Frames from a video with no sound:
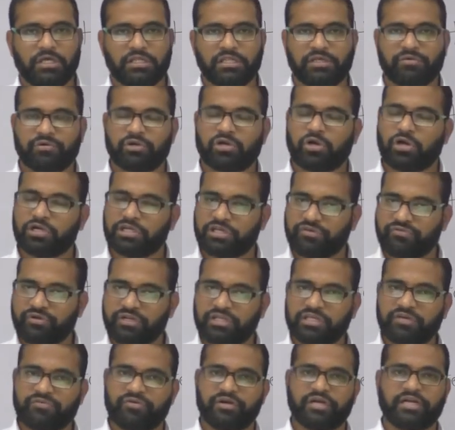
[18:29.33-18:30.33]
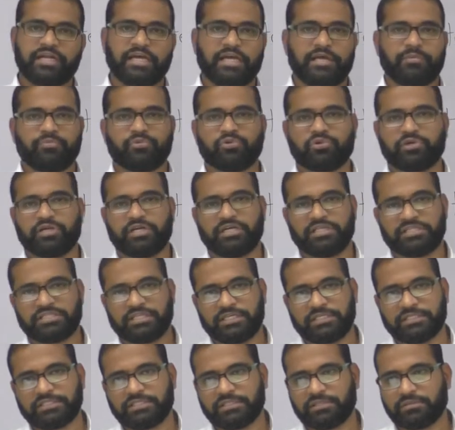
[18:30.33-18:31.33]
They were not even given time to
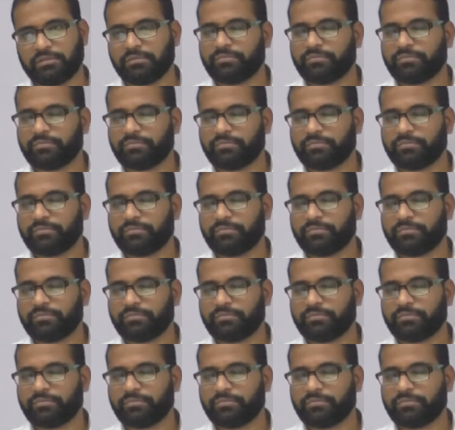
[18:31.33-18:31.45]
criticize.